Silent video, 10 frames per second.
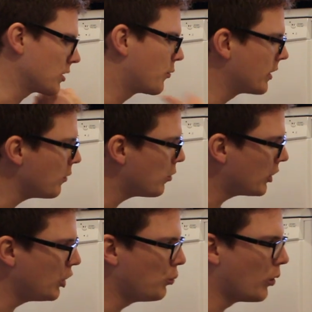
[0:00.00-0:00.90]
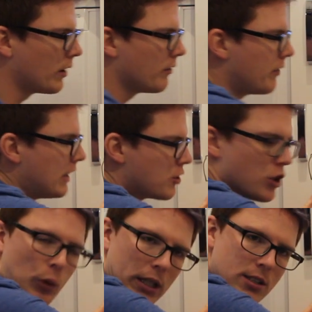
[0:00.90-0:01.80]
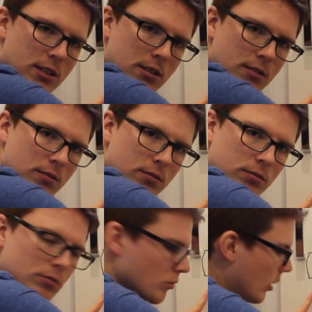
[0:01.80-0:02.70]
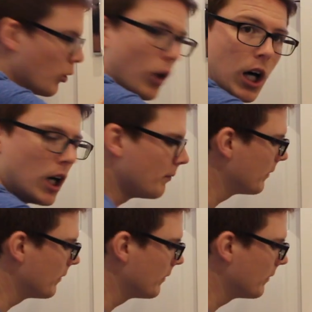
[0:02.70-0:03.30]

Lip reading: If we know what u1 and v2 is, right, or are,